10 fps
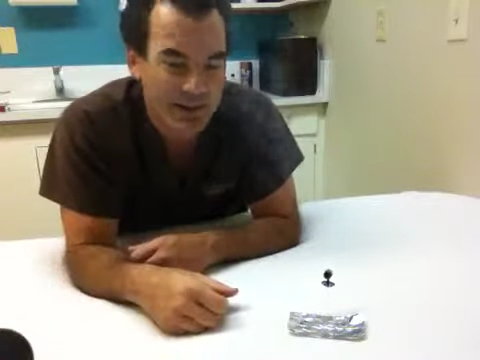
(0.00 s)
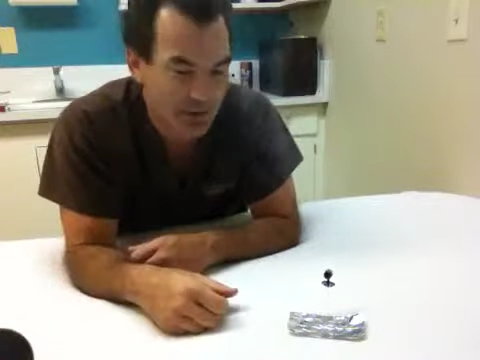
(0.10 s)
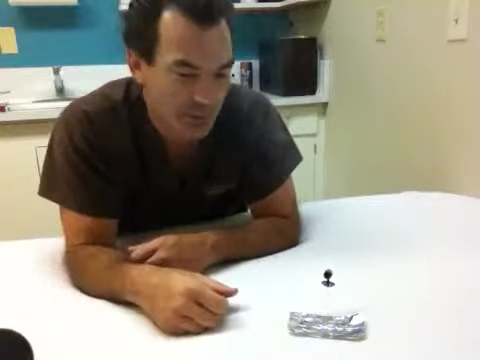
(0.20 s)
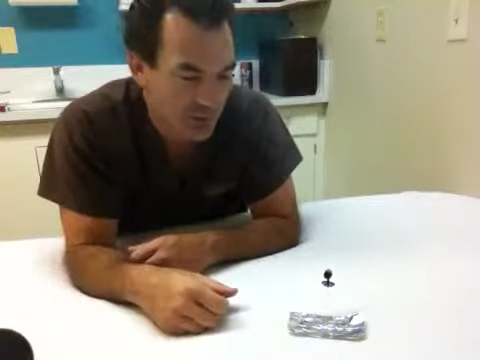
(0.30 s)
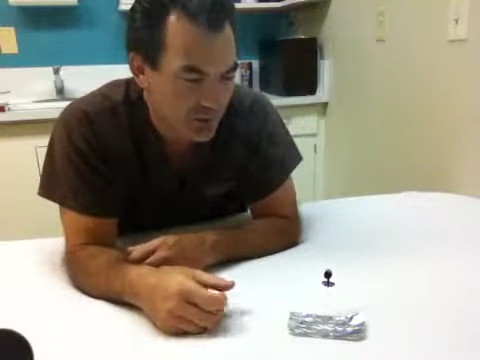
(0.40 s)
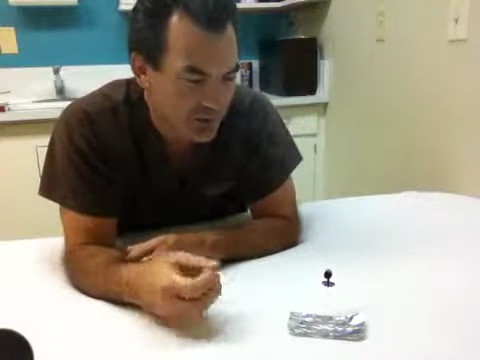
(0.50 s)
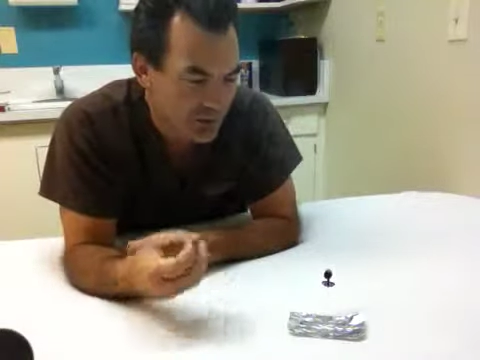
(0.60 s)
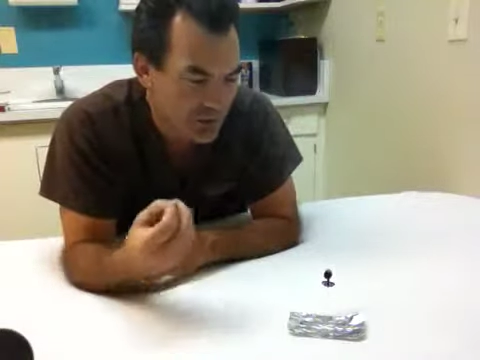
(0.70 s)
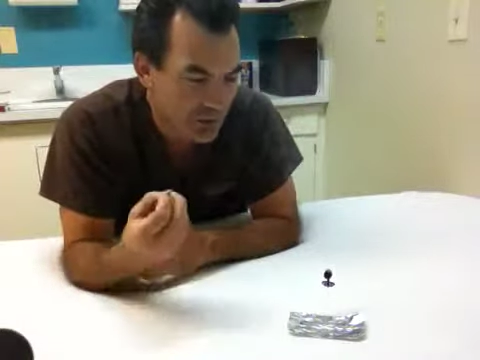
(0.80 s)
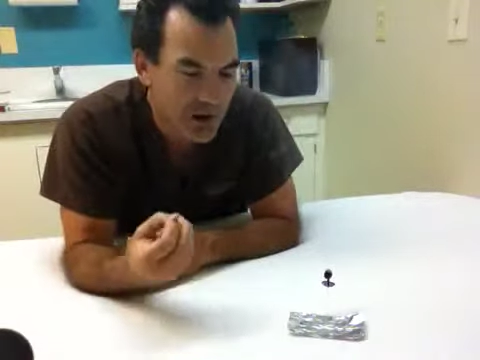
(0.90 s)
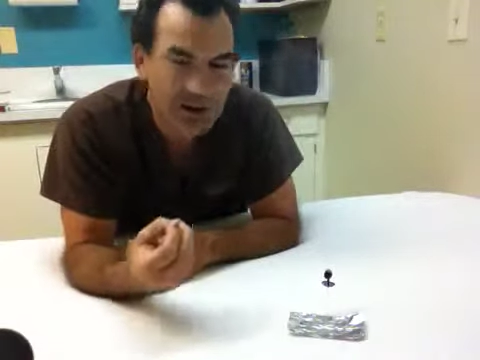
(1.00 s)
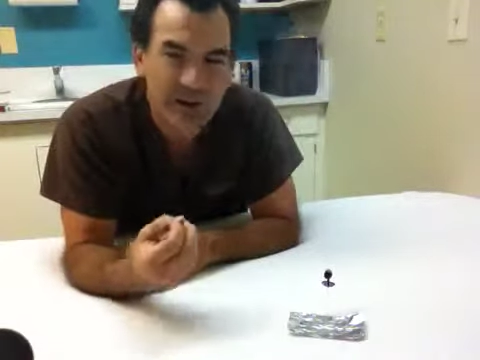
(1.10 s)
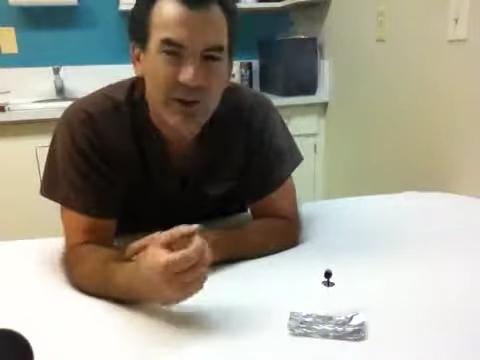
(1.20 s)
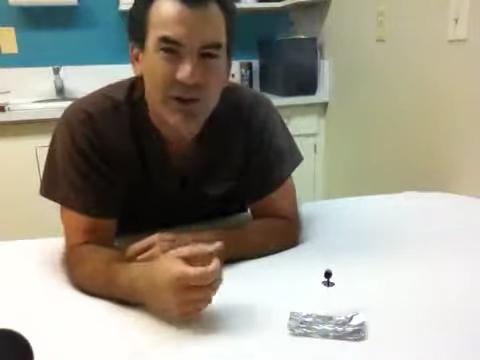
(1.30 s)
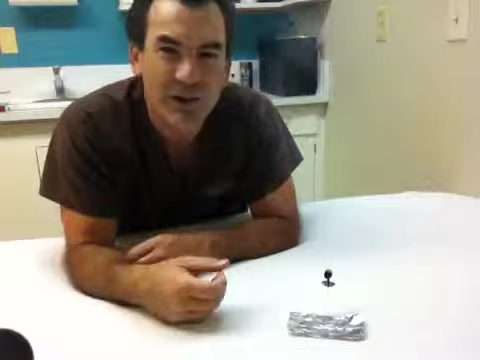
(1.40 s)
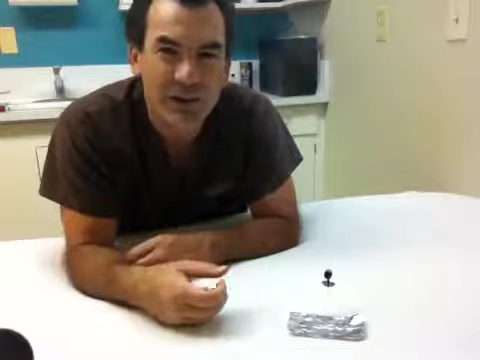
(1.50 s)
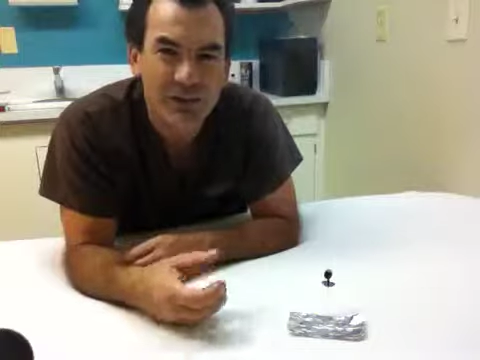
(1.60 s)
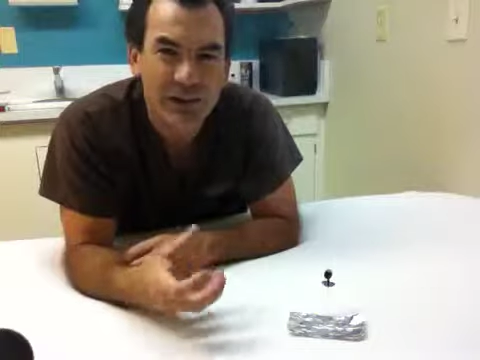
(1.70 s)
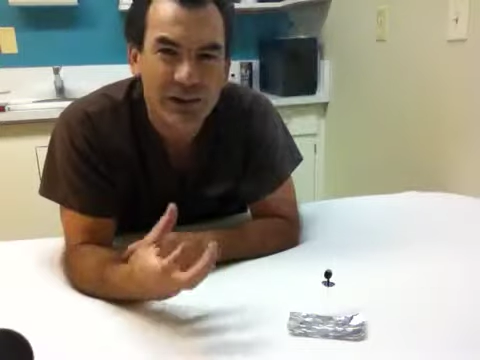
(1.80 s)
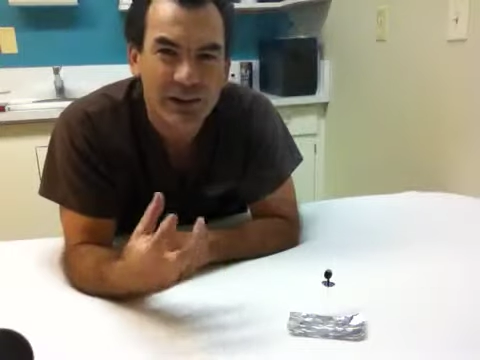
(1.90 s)
and we're going to get right to the heart
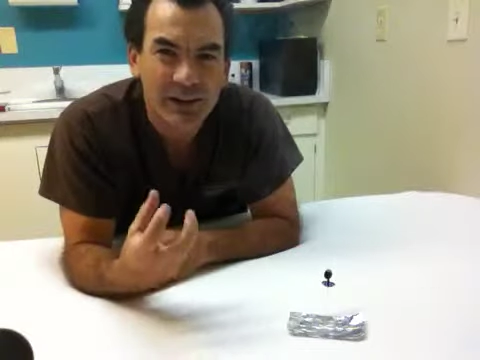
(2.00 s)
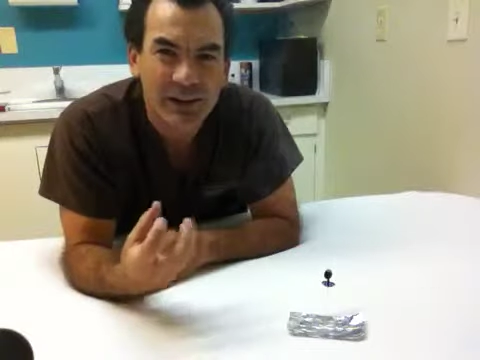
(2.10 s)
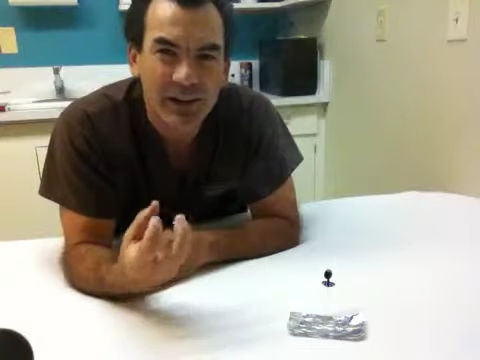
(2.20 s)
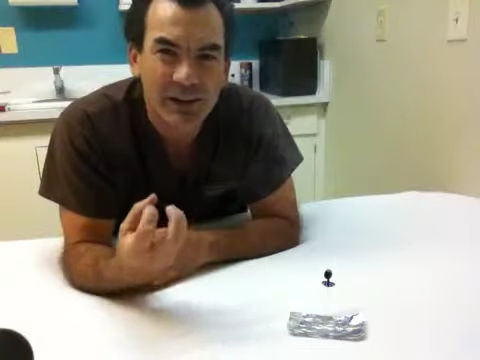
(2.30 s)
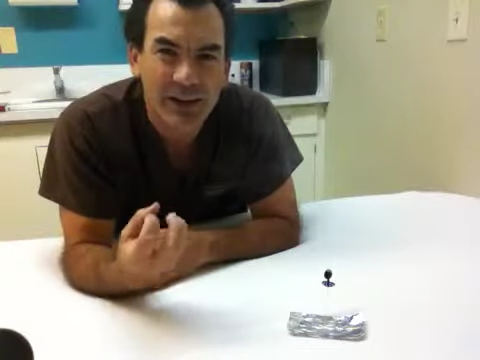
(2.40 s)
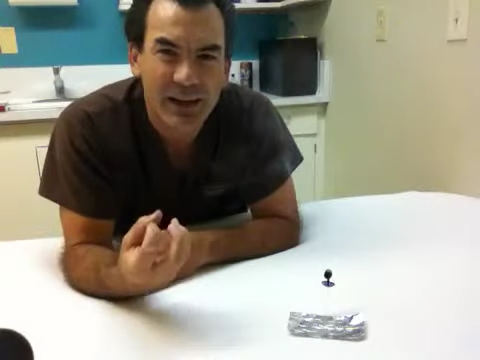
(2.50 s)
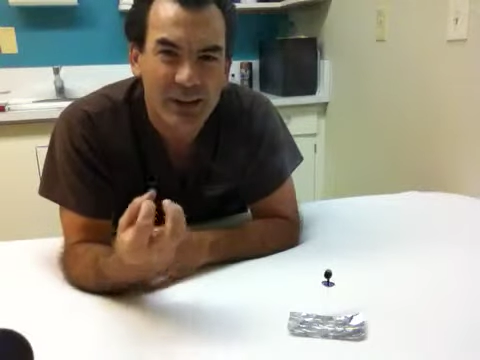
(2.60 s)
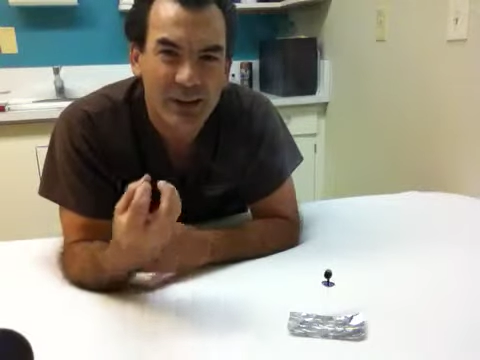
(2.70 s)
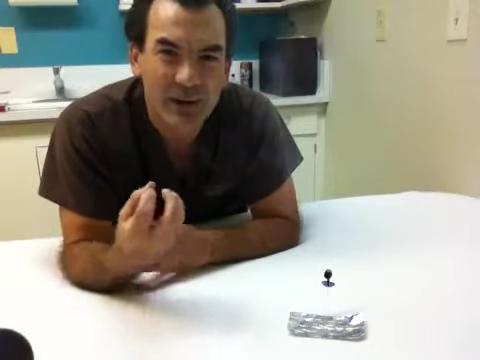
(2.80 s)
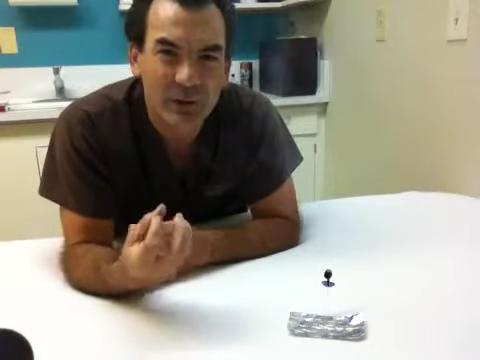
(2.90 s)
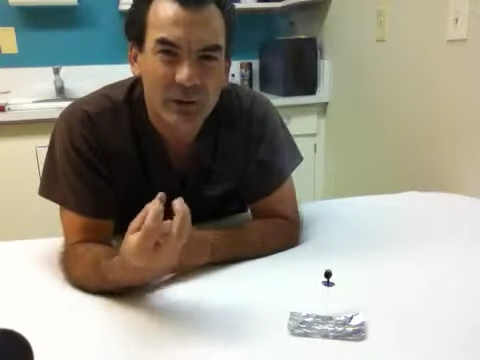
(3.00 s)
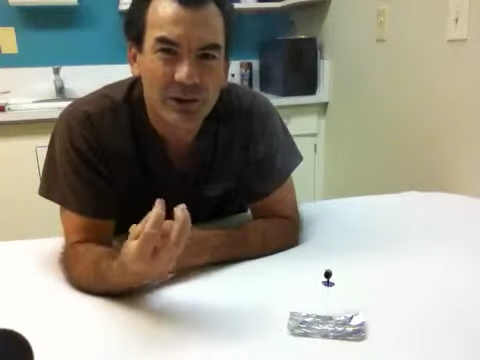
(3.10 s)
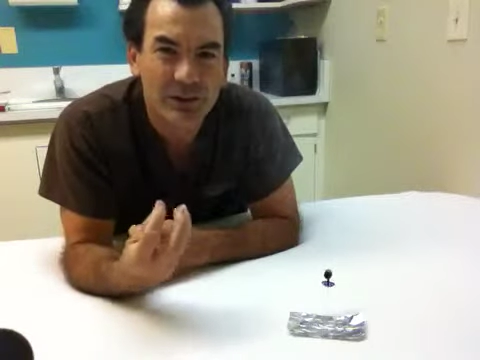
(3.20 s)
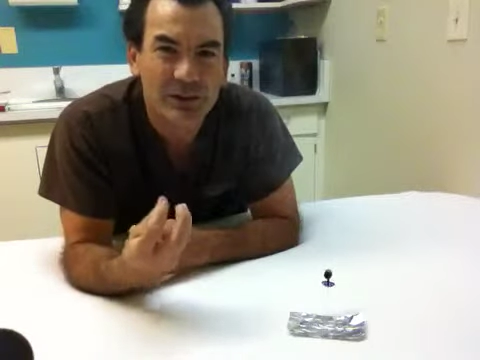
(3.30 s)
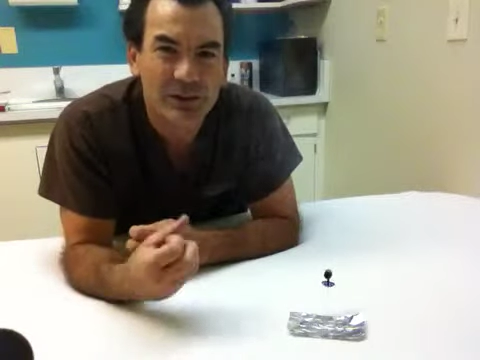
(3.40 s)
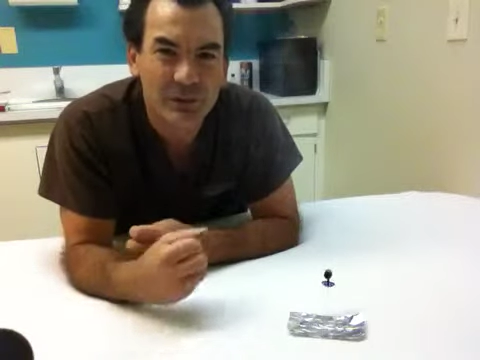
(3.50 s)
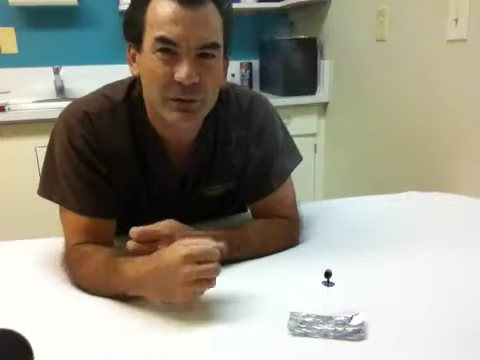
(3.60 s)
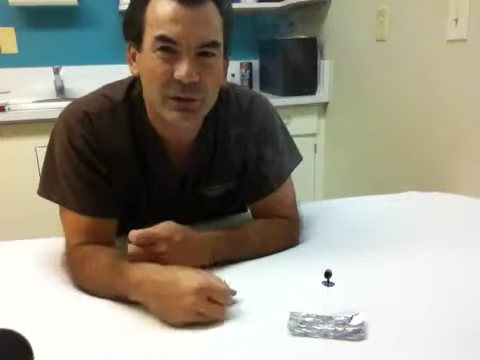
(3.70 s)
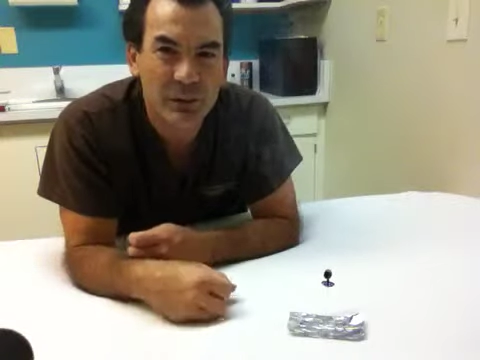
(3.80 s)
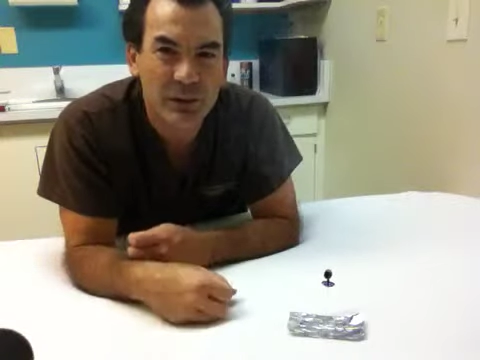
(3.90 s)
of it and then really
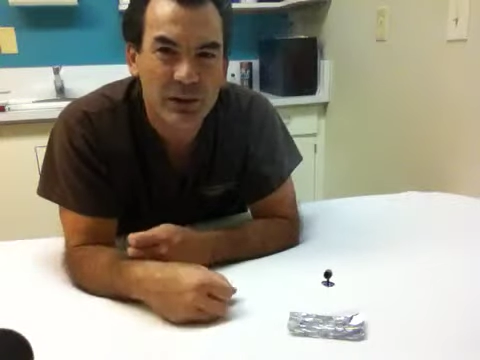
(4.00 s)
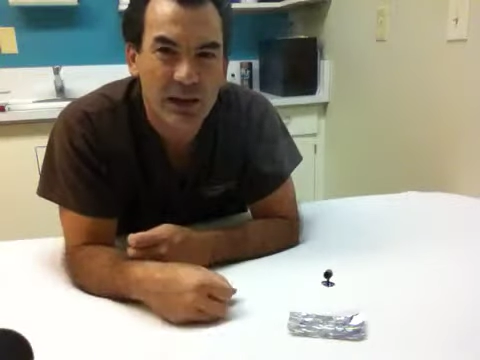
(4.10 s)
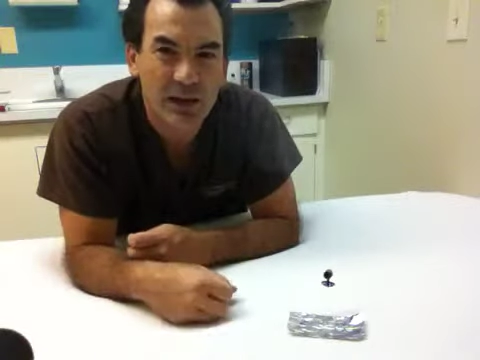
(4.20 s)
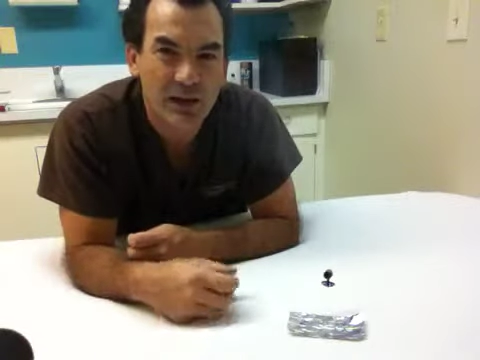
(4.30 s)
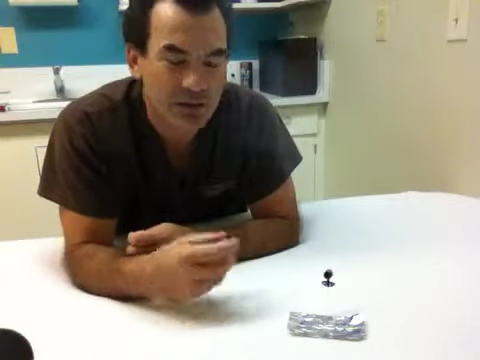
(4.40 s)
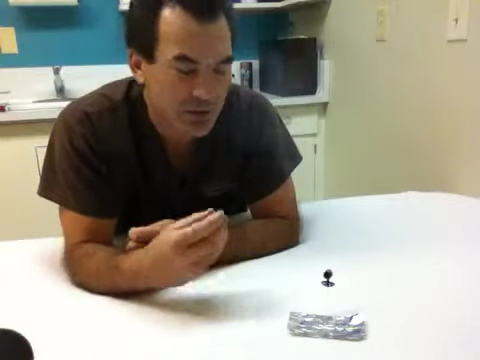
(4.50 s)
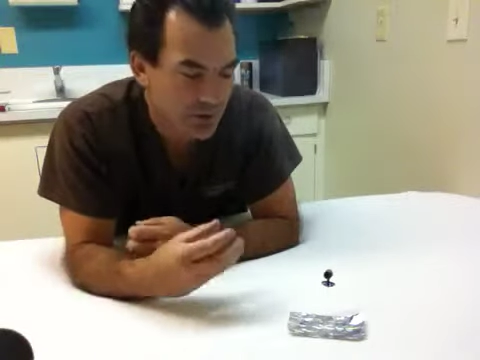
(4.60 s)
soothe it with that